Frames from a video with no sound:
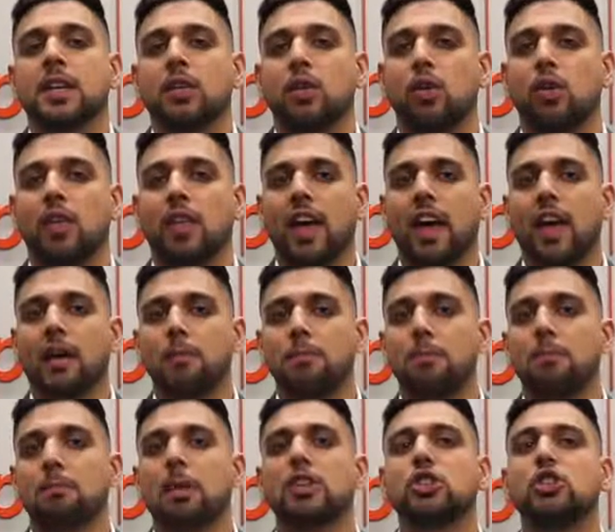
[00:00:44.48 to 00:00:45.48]
Due to
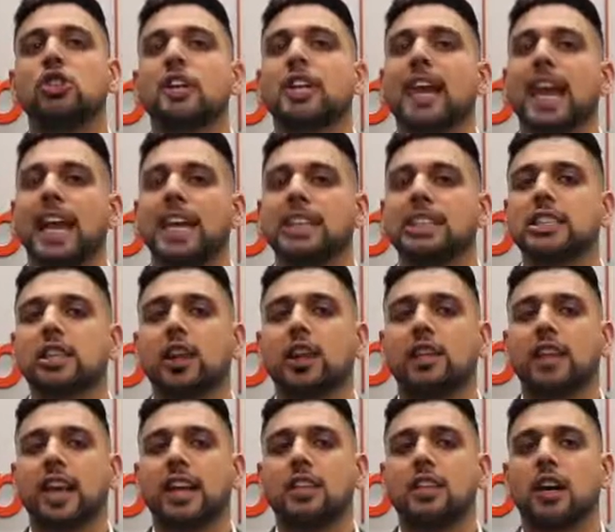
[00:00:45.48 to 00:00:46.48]
that, much of the case law
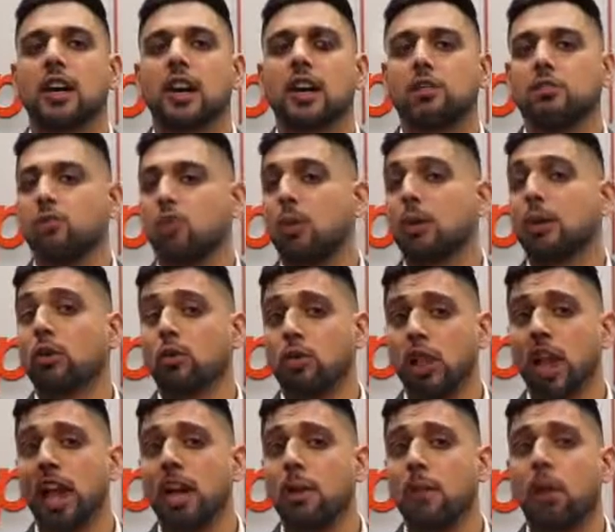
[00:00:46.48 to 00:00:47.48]
that will be
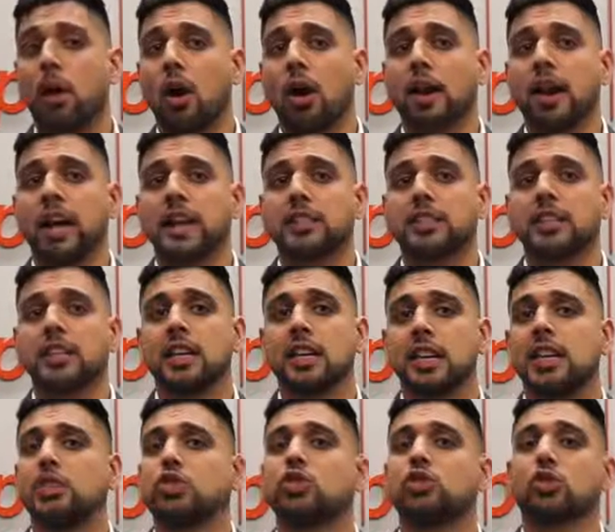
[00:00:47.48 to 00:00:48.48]
relied upon as
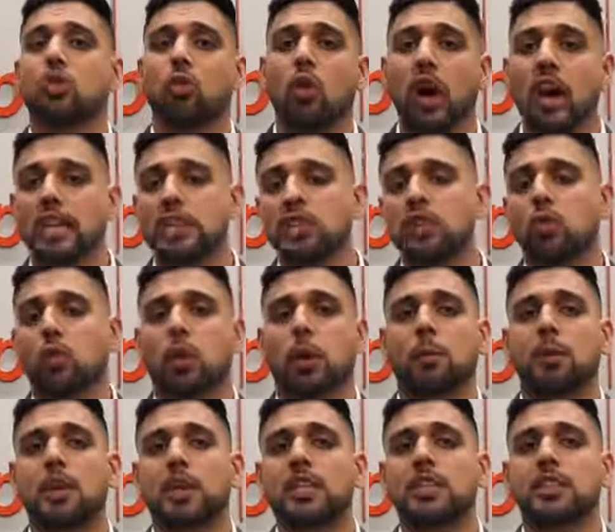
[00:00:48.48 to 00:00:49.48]
issues arise in the
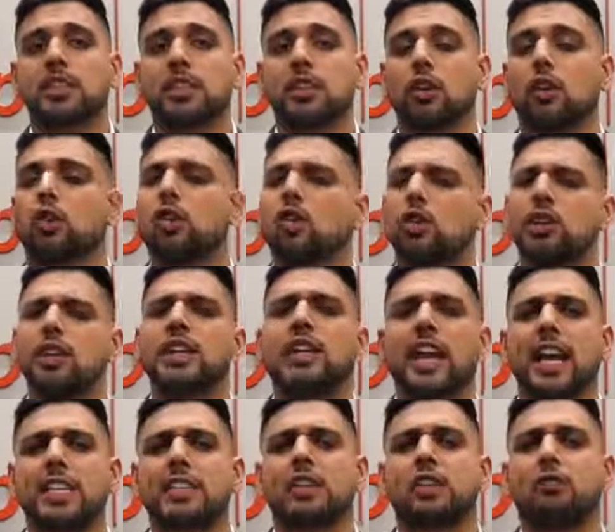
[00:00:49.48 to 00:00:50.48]
workplace in the early
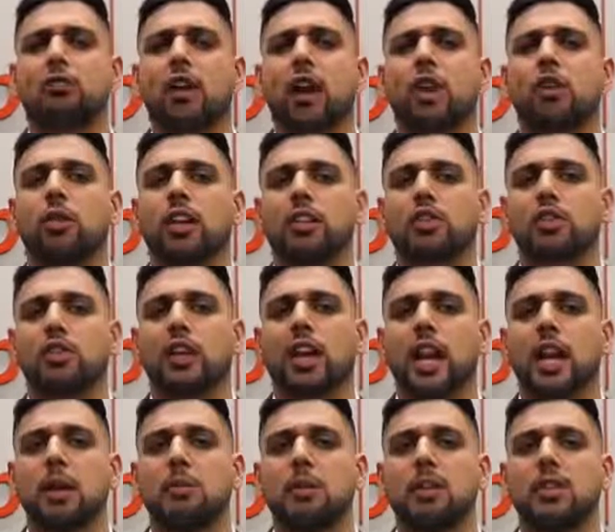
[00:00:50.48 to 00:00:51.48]
days of recreational
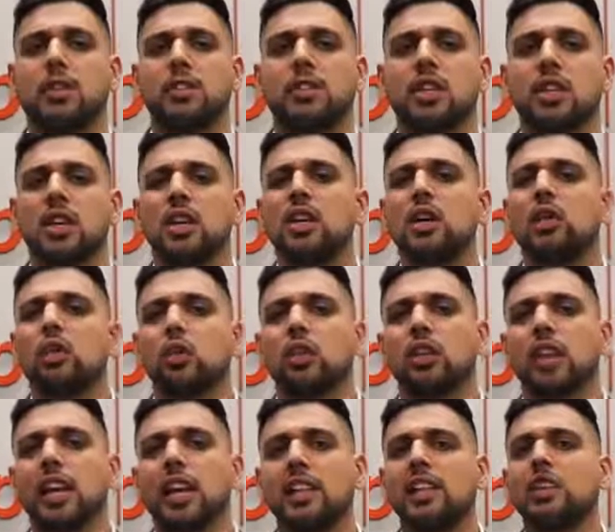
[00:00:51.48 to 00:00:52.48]
cannabis will
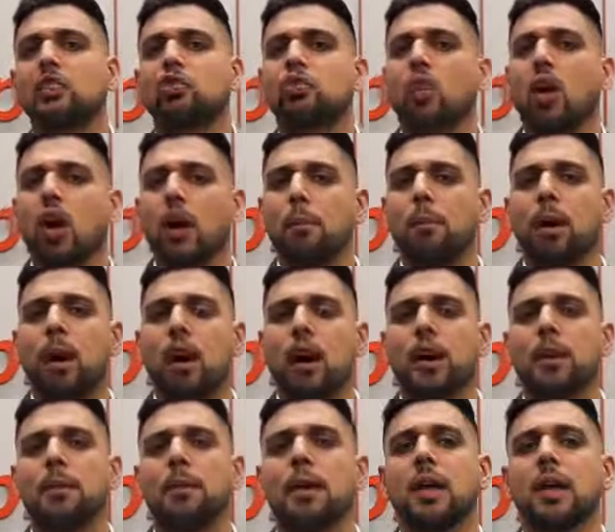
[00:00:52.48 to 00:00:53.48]
likely draw
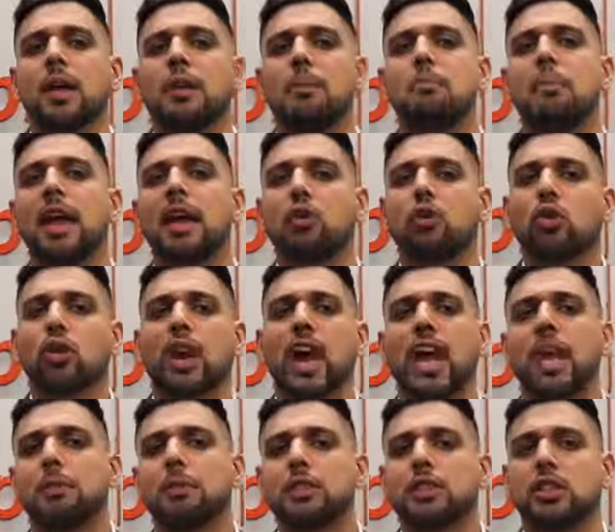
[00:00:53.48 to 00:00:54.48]
upon medical
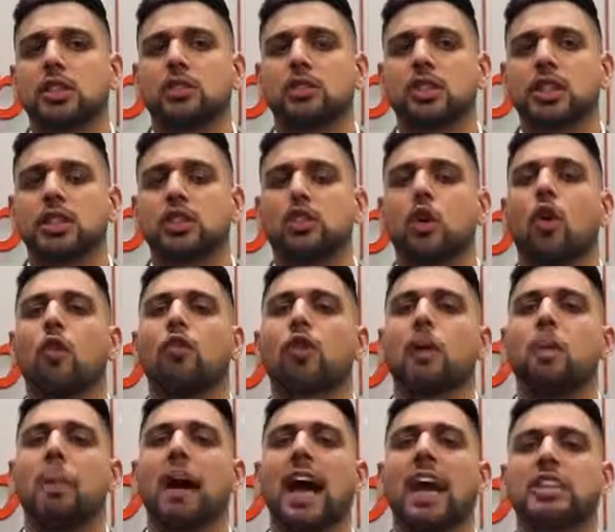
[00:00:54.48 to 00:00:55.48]
cannabis usage over
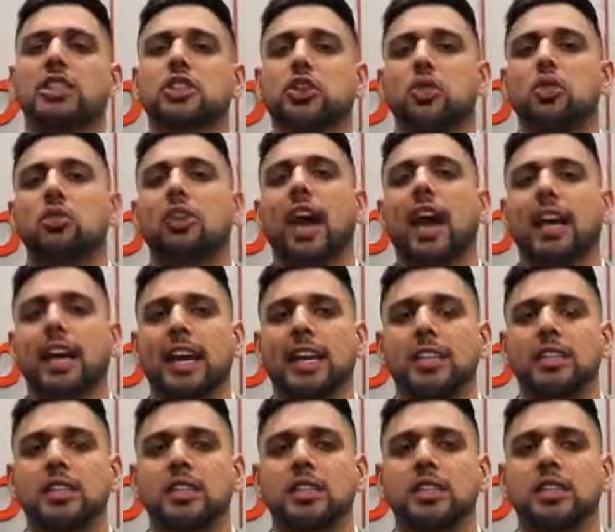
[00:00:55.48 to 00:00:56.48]
the past 2
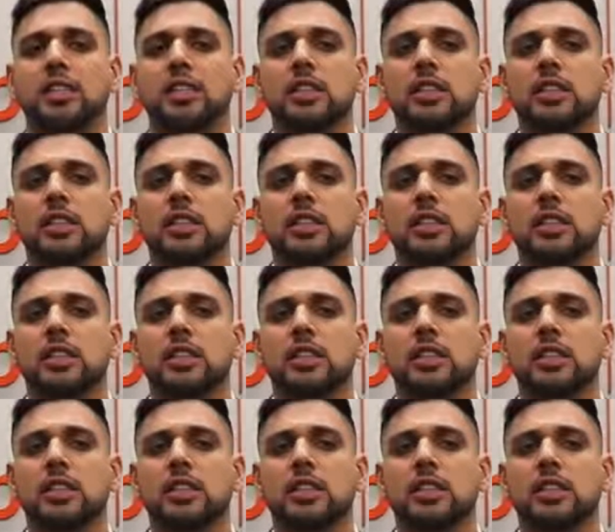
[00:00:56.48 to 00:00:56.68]
decades.